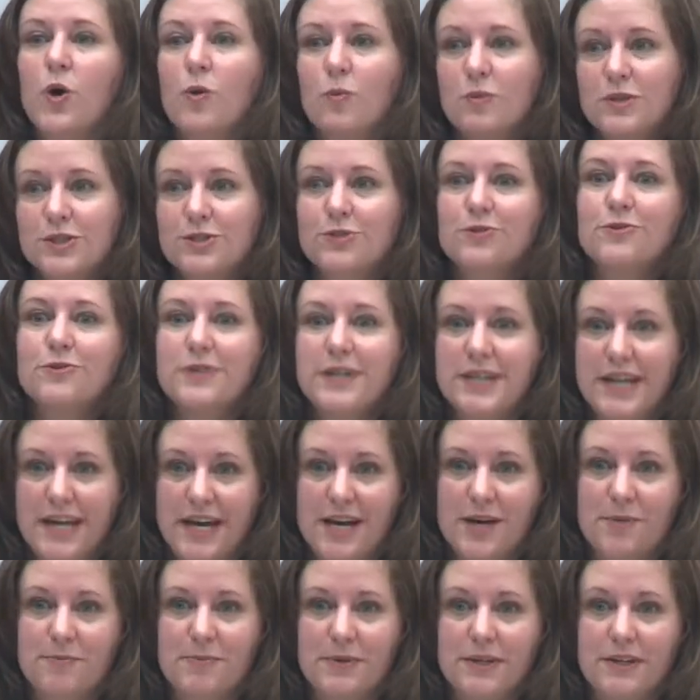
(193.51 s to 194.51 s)
what's already
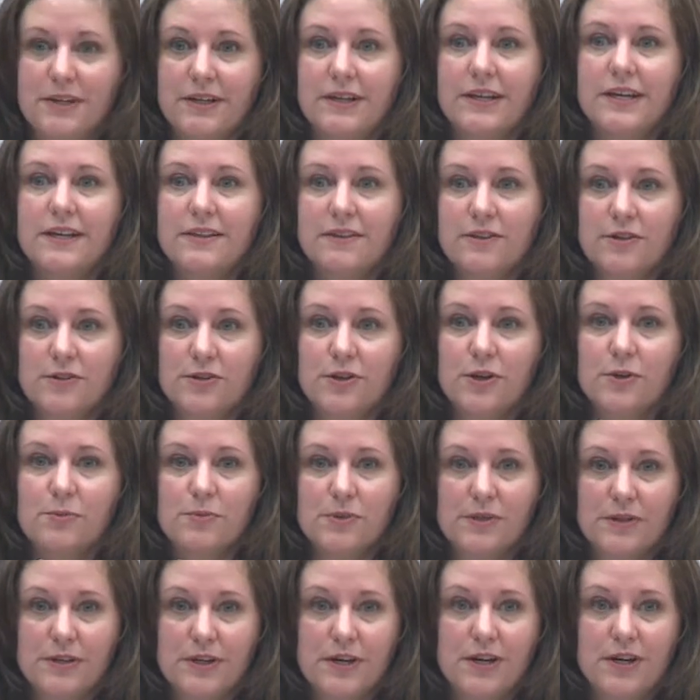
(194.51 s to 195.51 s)
happening in the
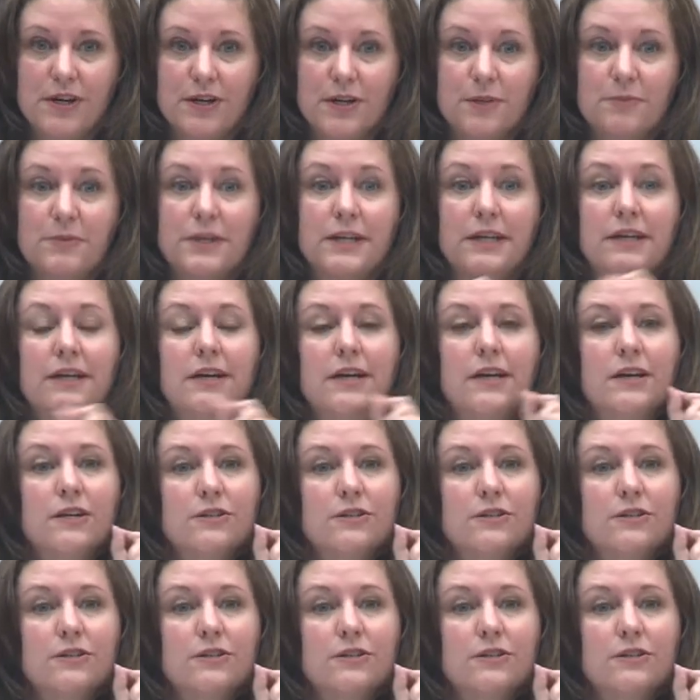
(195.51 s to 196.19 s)
global economy